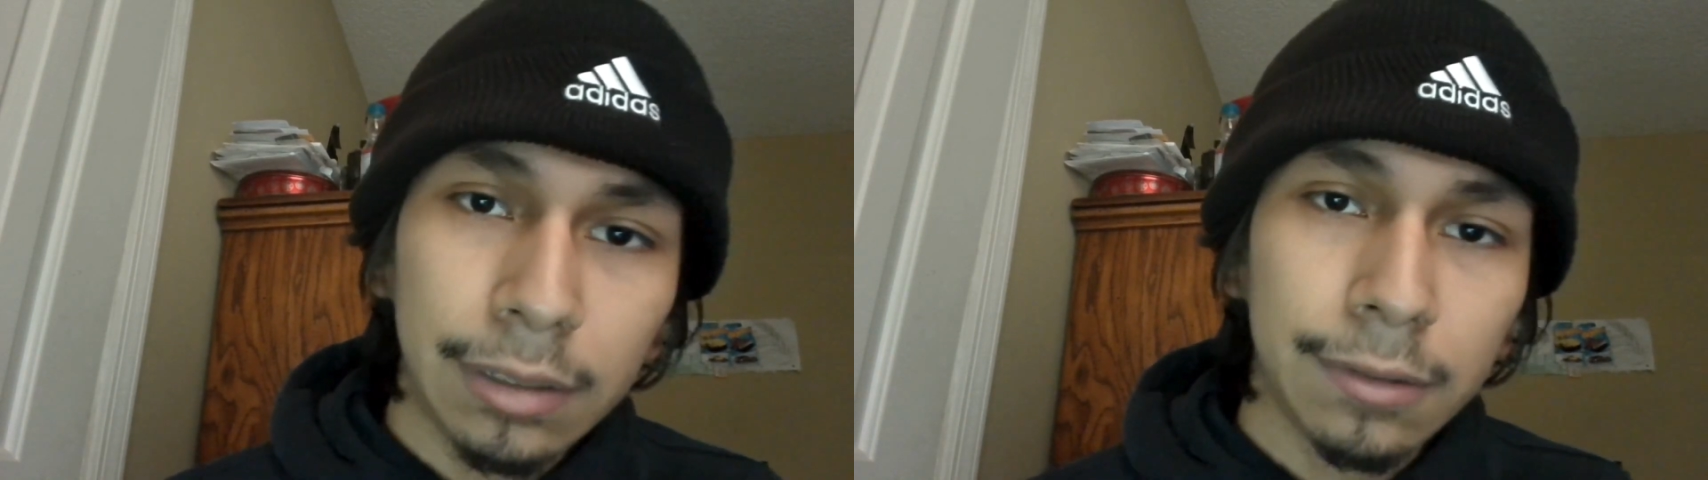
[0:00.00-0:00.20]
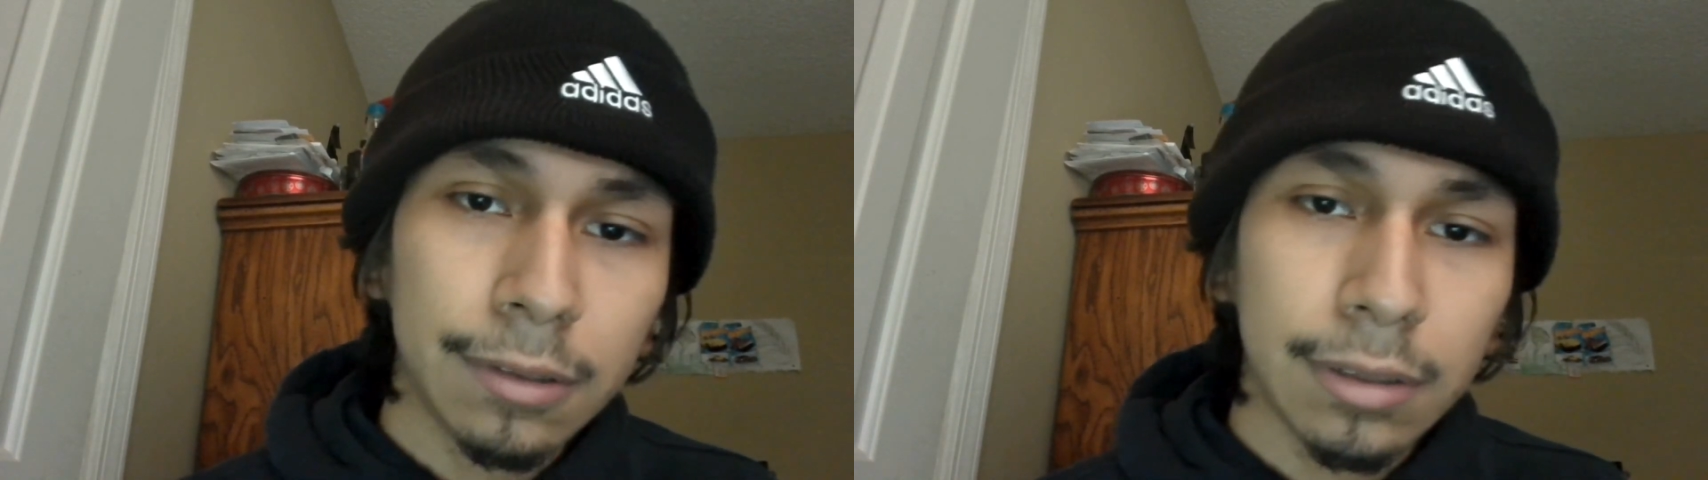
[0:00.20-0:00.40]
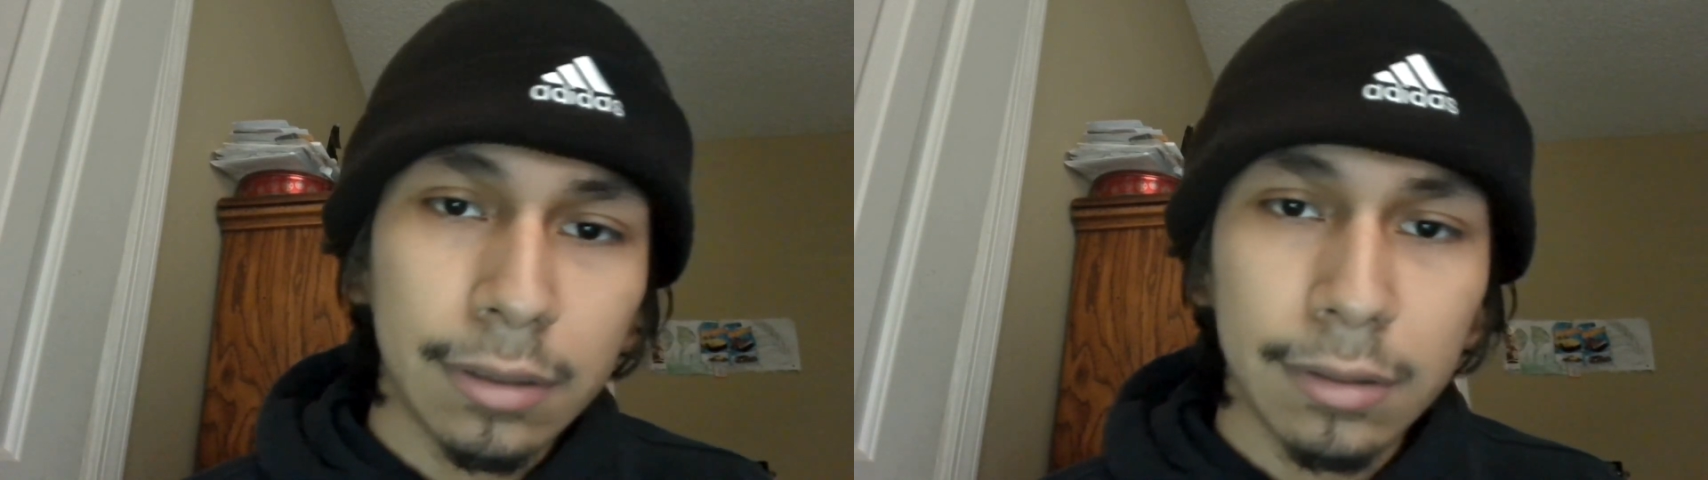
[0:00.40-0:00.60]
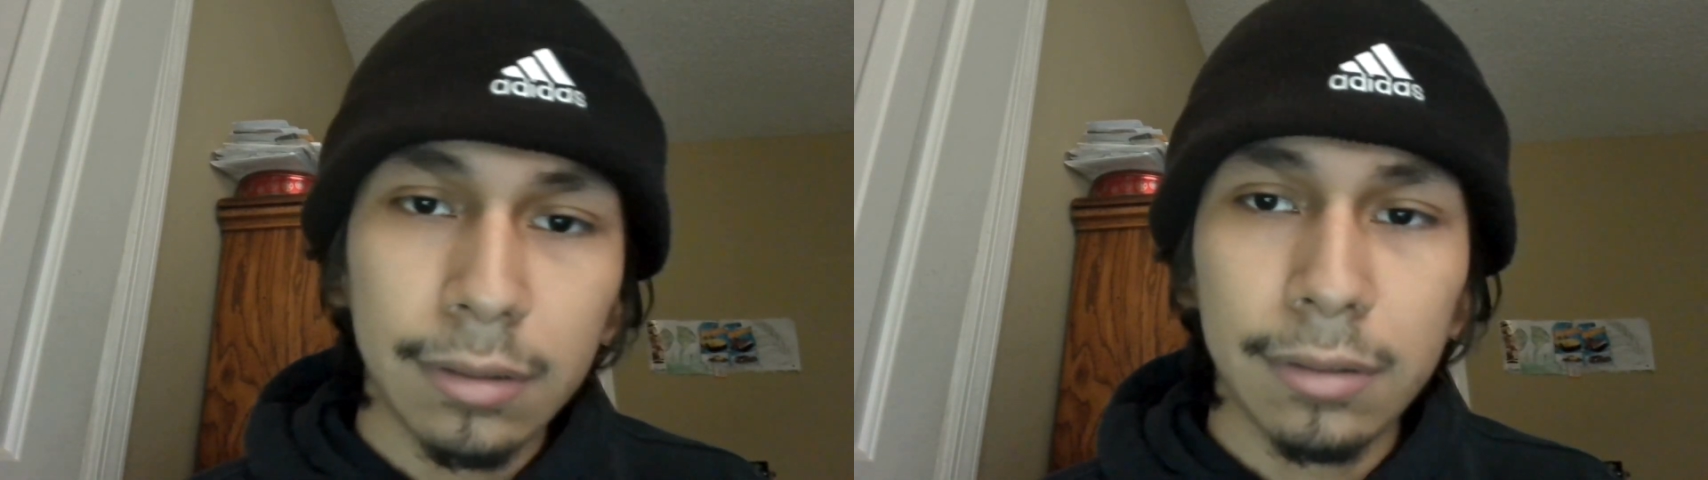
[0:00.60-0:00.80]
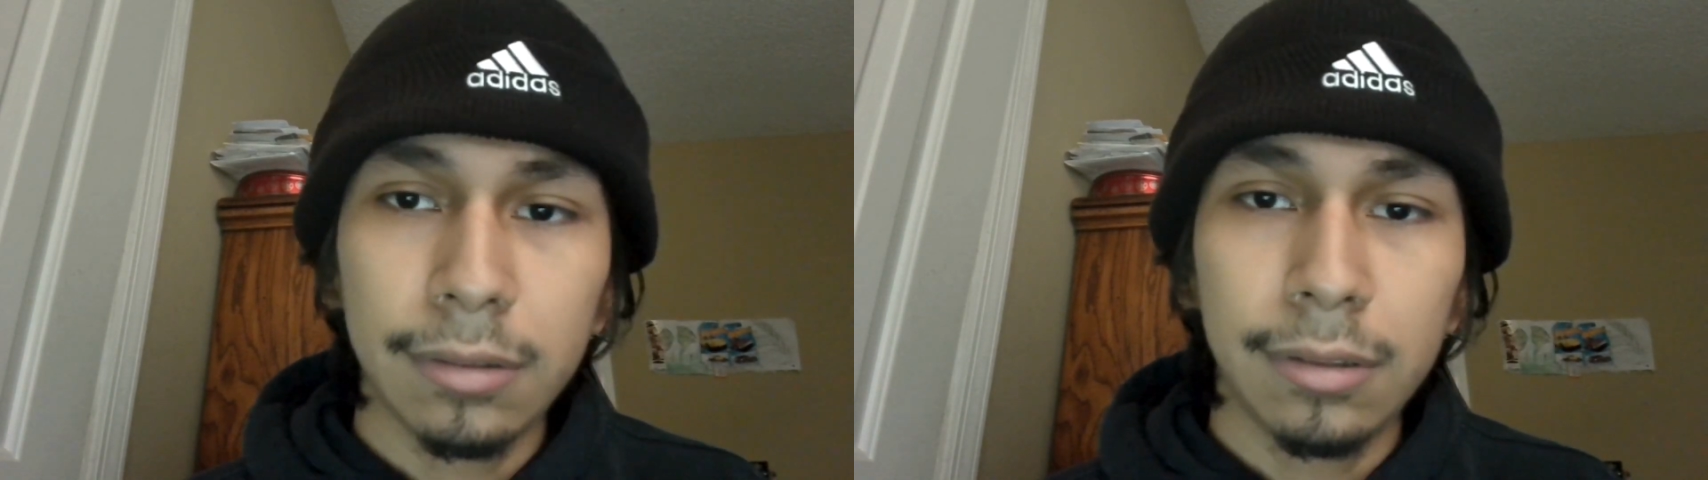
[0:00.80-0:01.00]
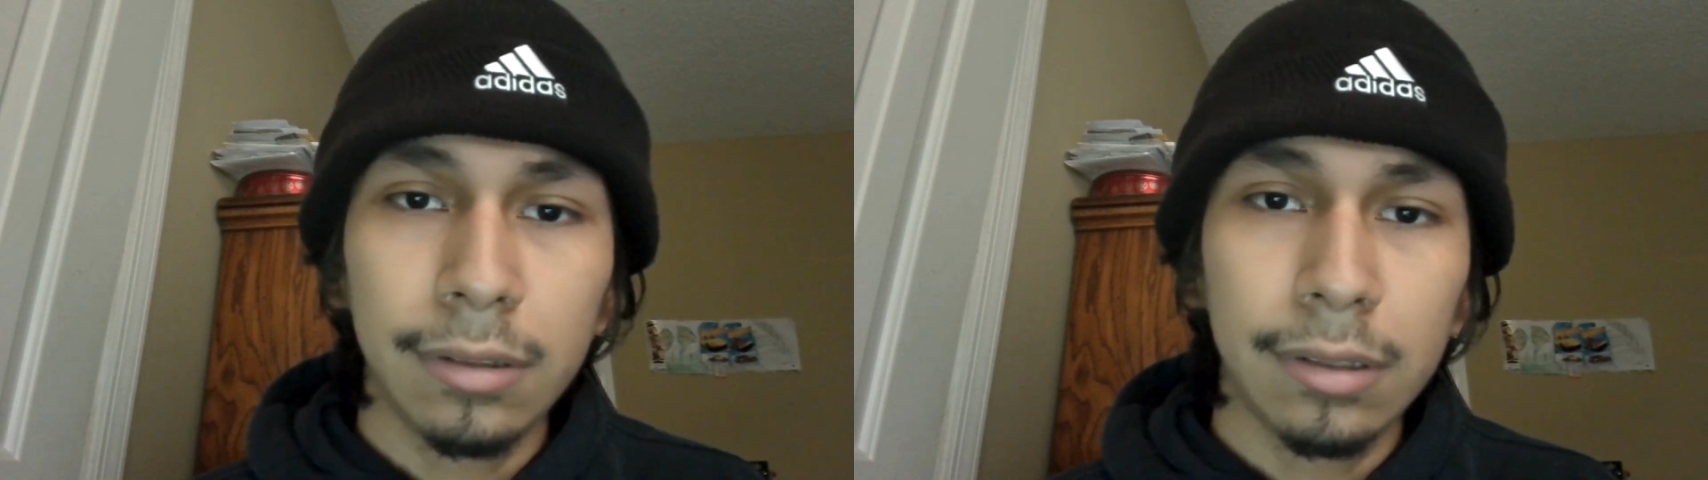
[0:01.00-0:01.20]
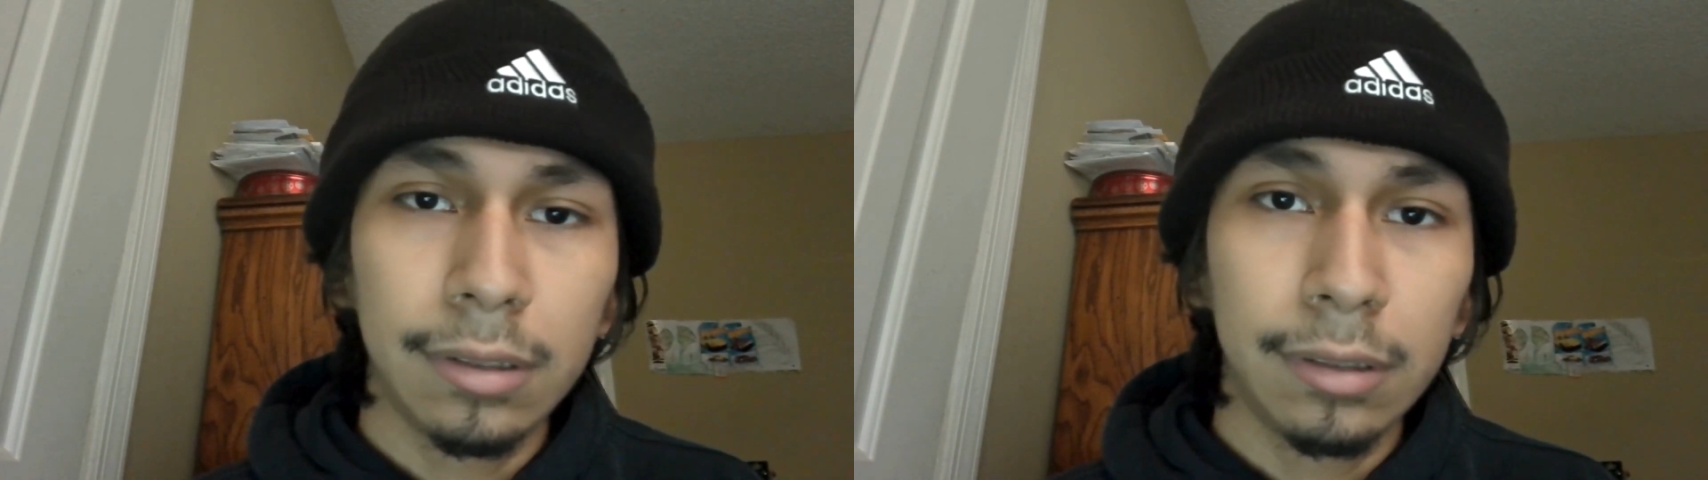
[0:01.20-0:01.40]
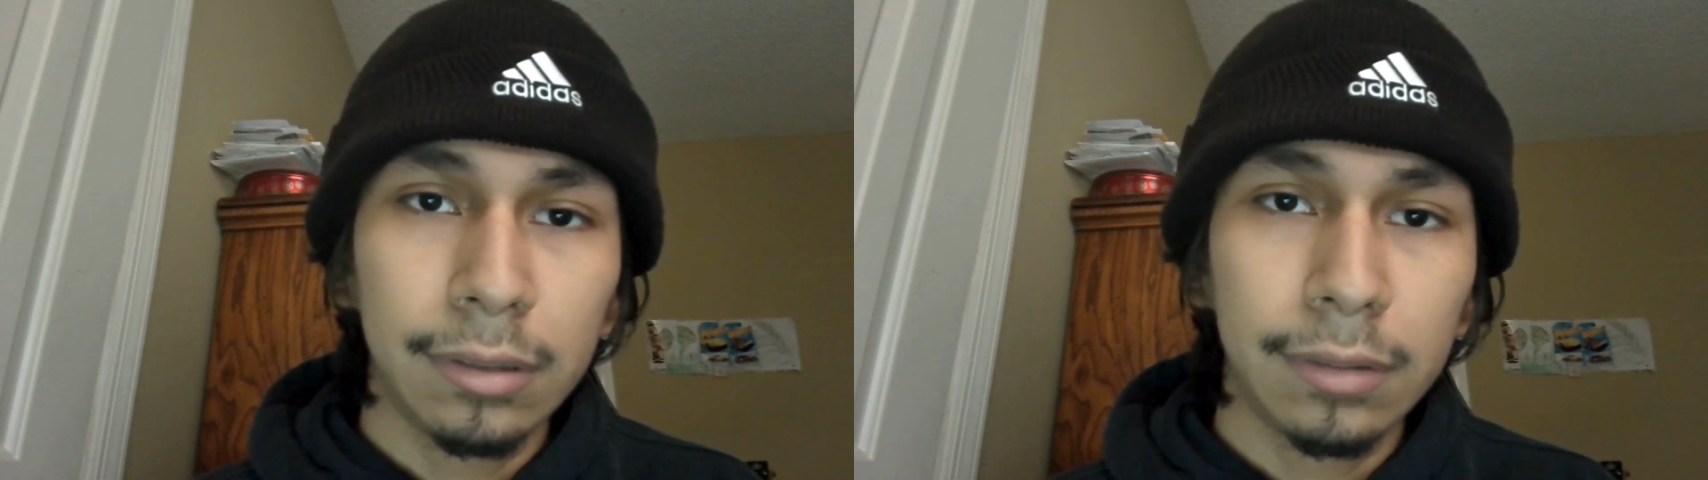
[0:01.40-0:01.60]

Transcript: the results, or